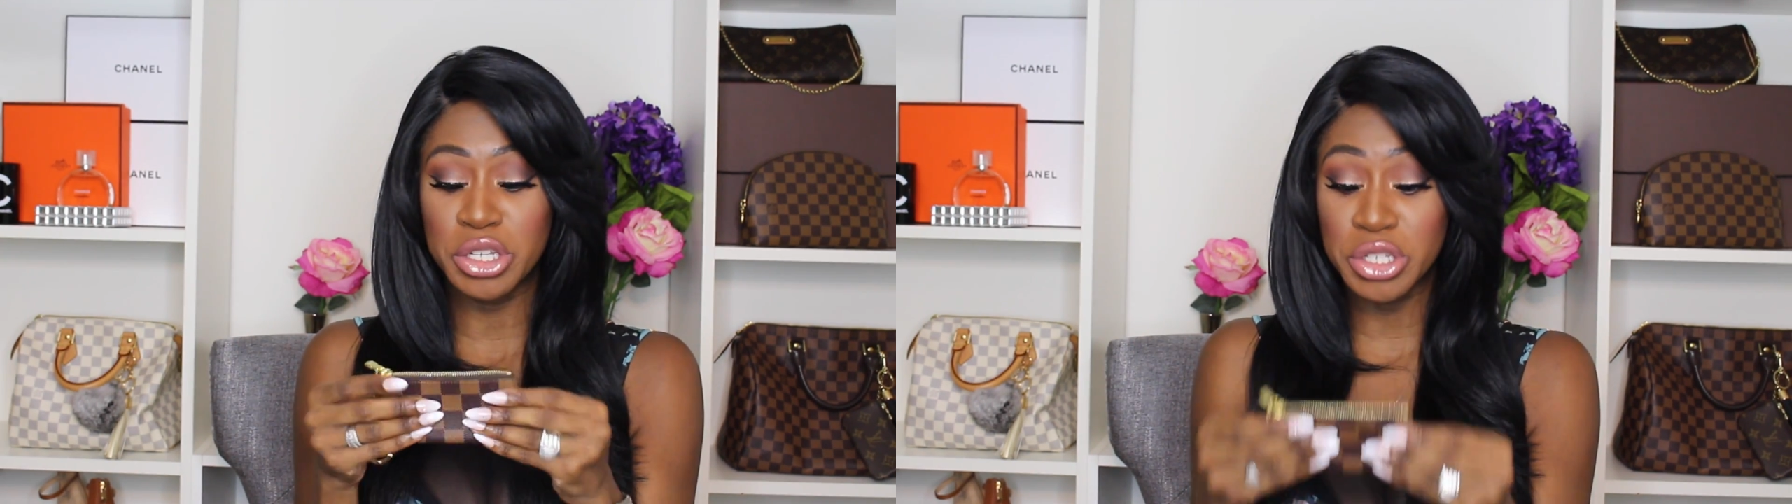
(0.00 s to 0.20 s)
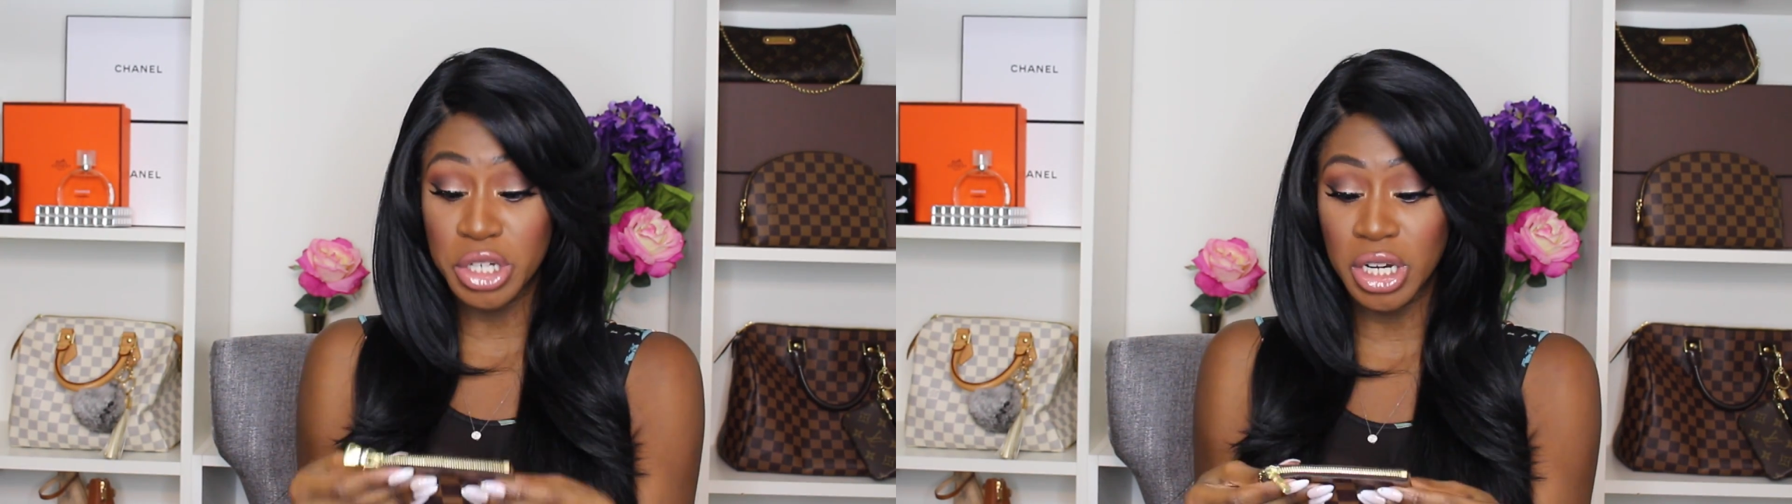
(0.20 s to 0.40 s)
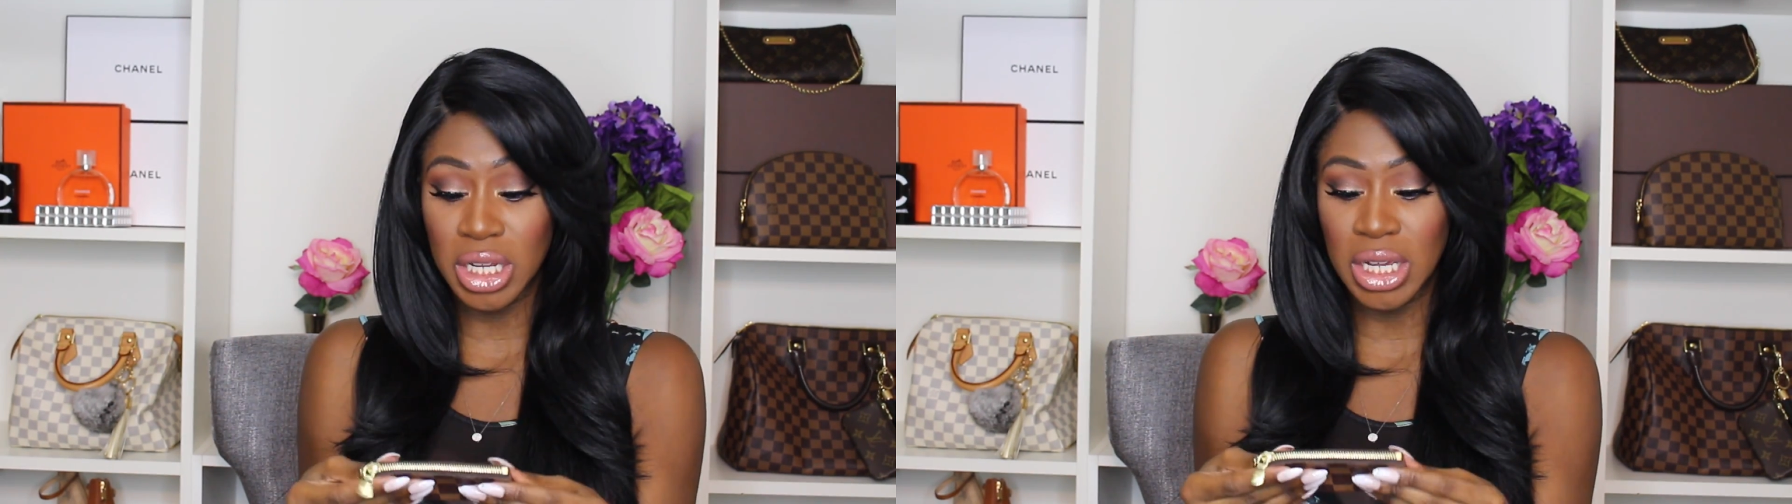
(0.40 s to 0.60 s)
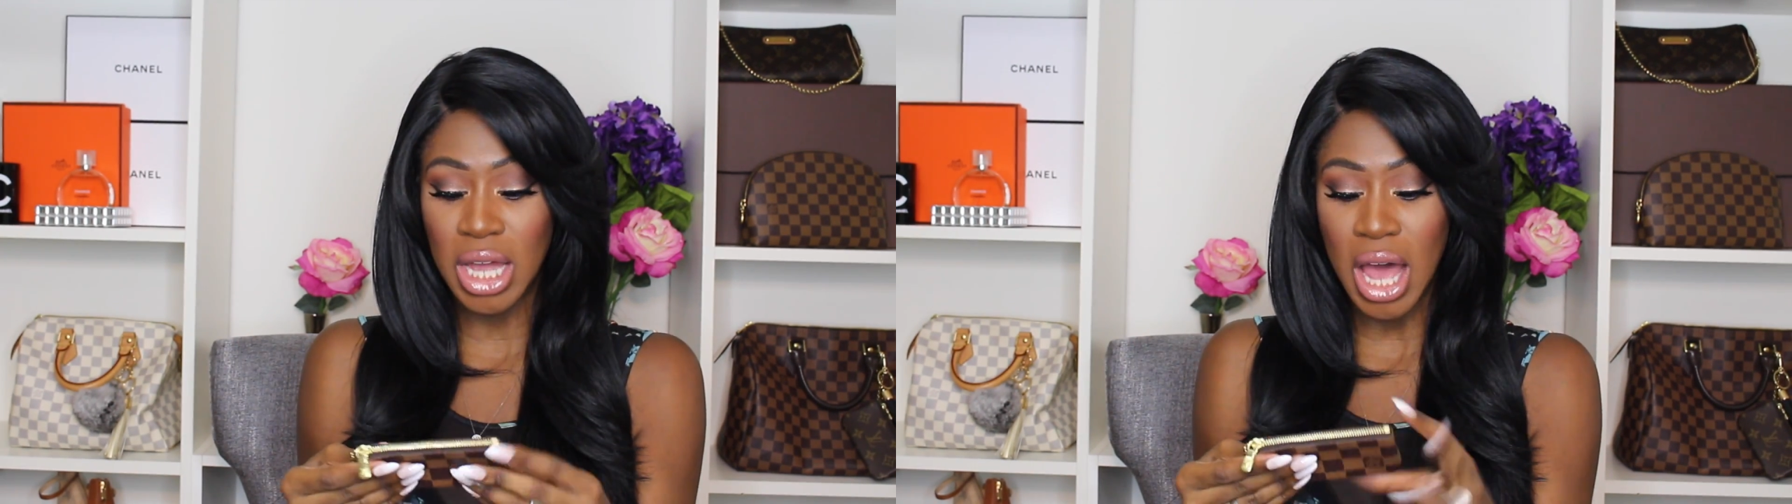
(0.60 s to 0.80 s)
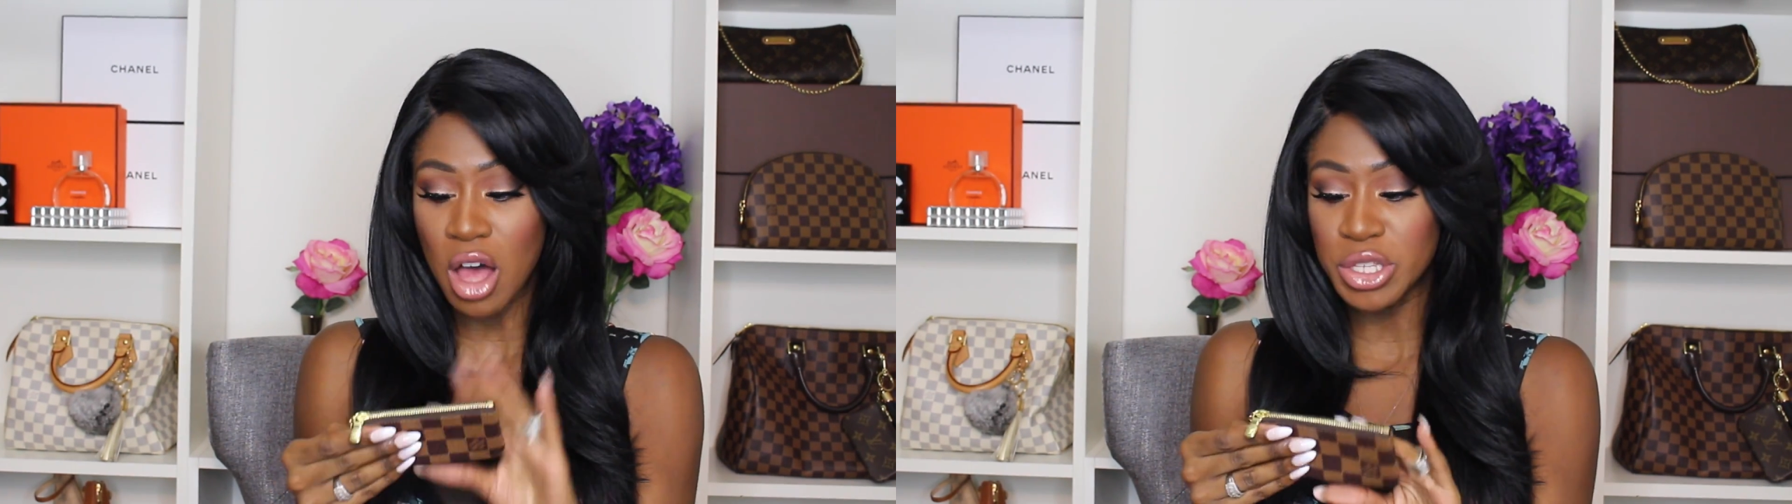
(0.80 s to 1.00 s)
sturdy.
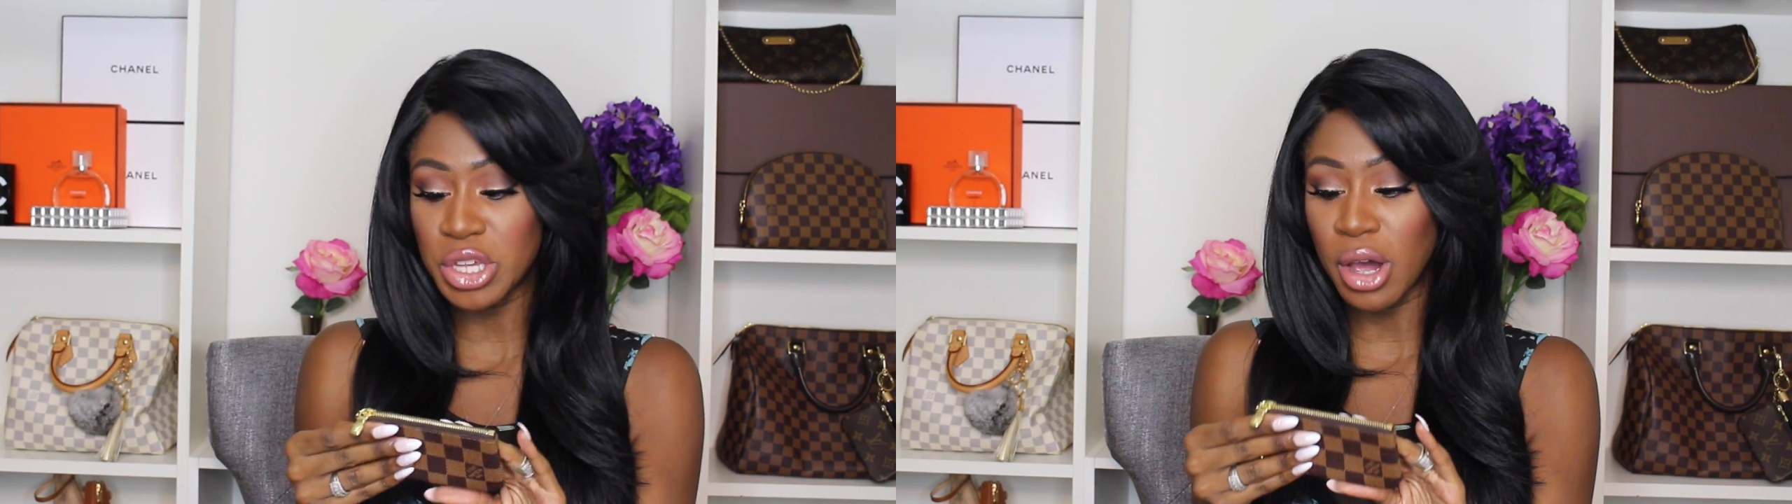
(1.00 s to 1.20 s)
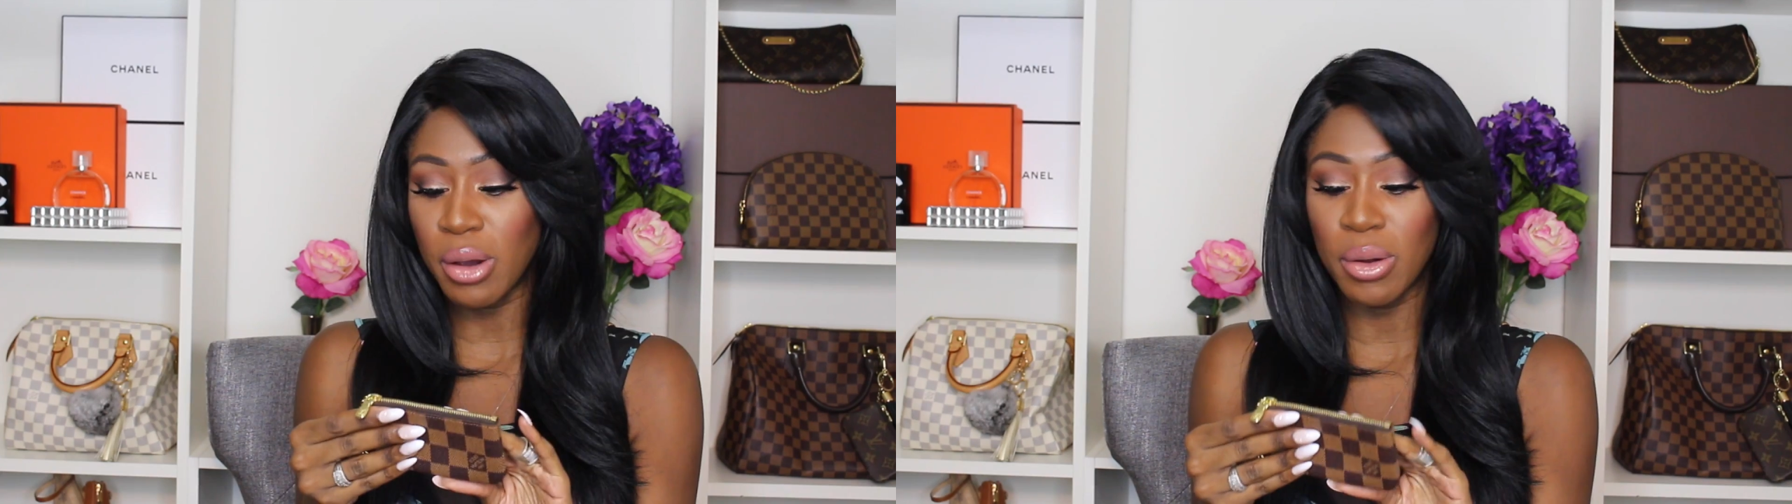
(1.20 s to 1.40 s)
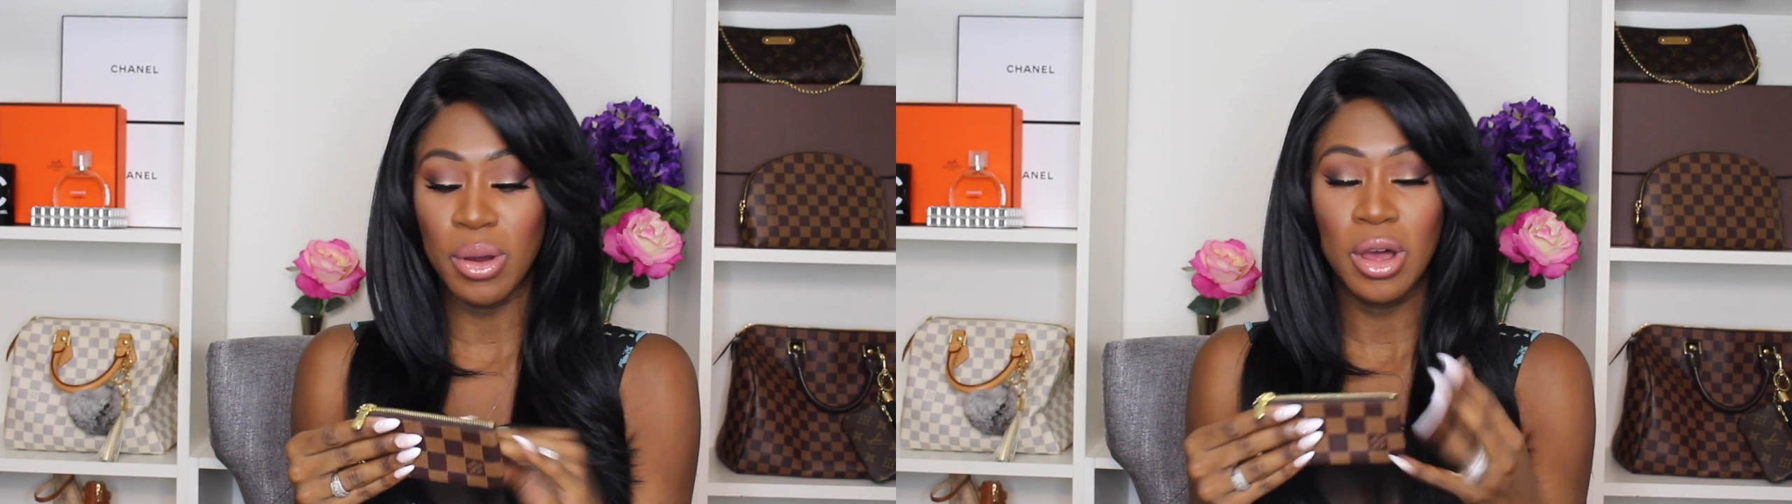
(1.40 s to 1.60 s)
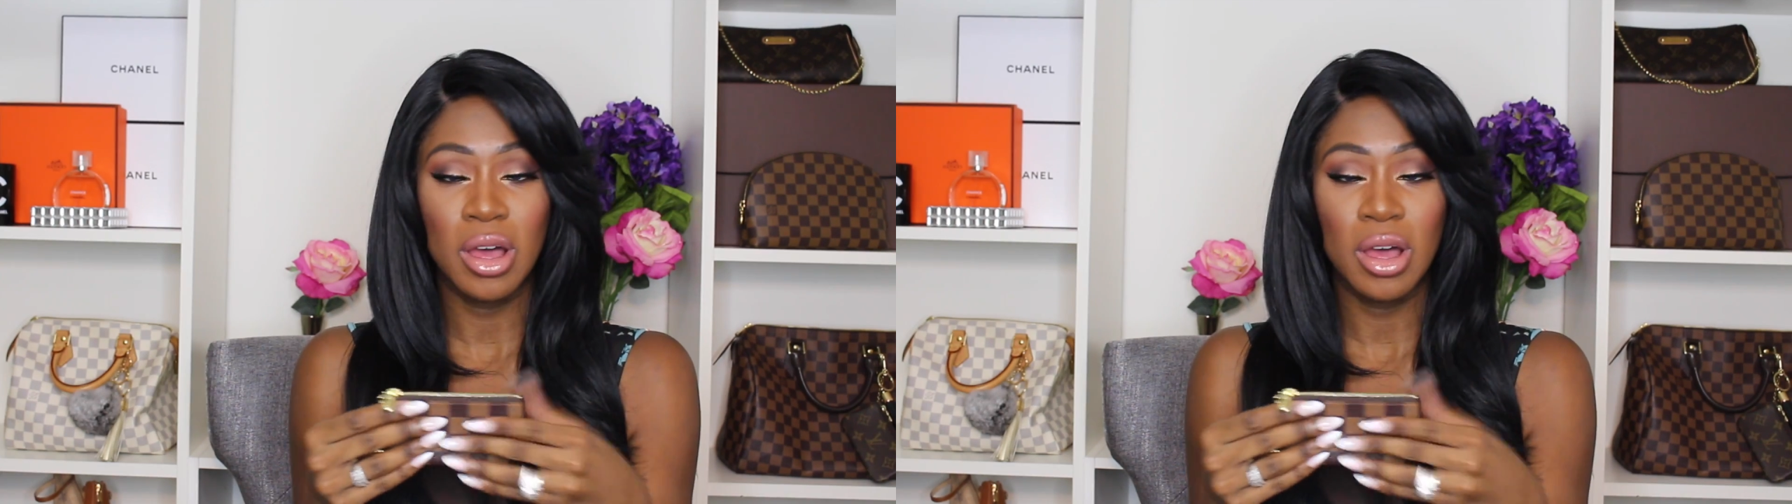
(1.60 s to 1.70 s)
Also,